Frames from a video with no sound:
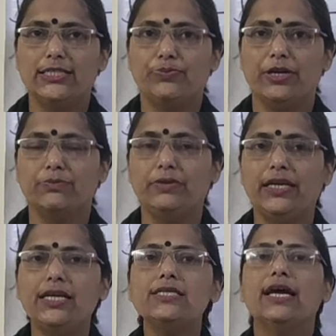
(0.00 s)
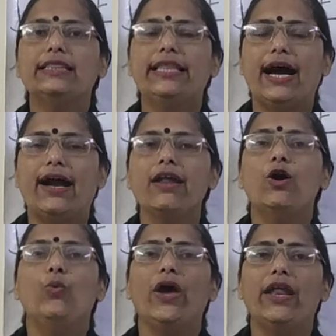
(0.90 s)
aspect means that
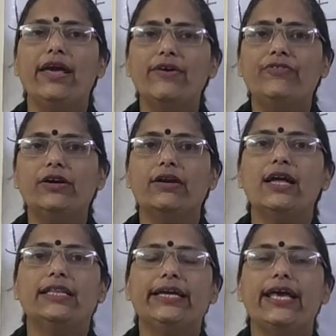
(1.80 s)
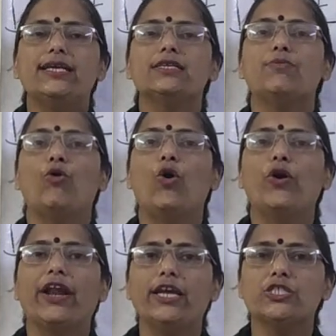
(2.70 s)
whenever there is a
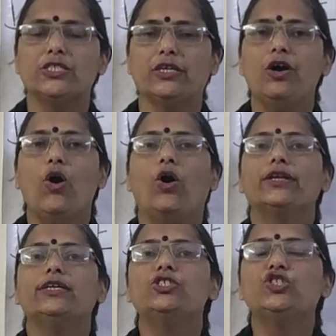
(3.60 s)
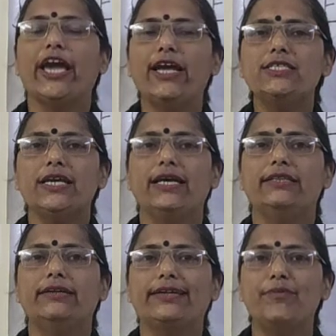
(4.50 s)
moderation or the change
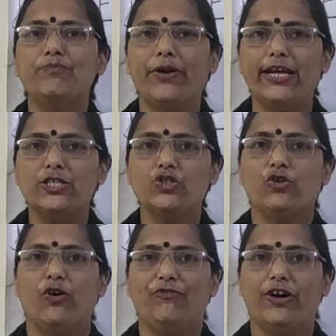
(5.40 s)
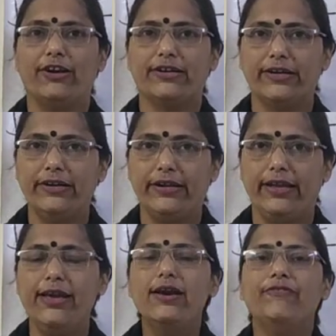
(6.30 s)
in the temperature of our
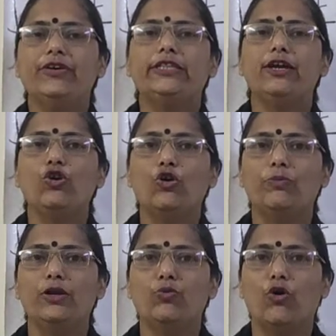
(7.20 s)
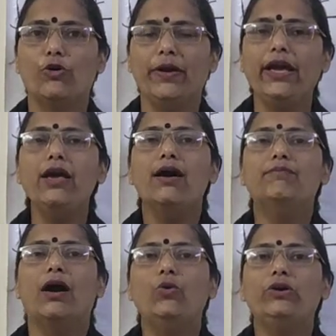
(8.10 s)
country with the global warming,
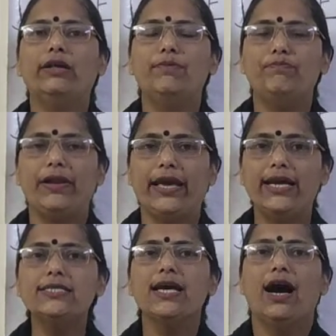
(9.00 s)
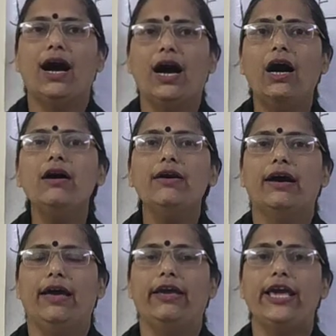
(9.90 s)
mountain plays a
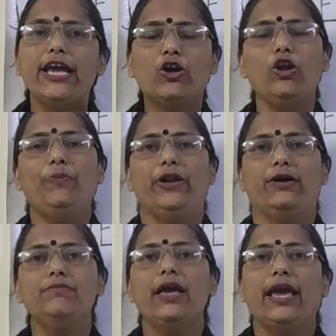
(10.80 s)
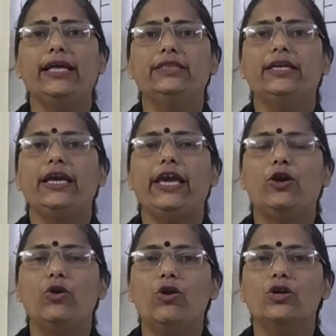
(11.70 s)
equilibrium in the
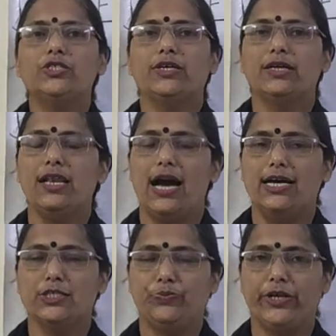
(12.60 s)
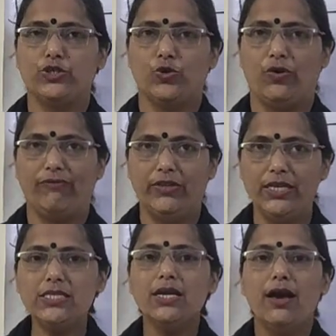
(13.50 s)
ecological aspects of
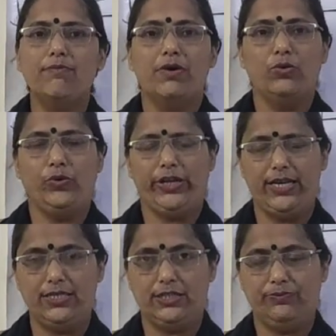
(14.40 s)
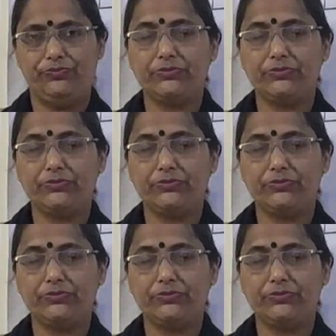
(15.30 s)
these mountains.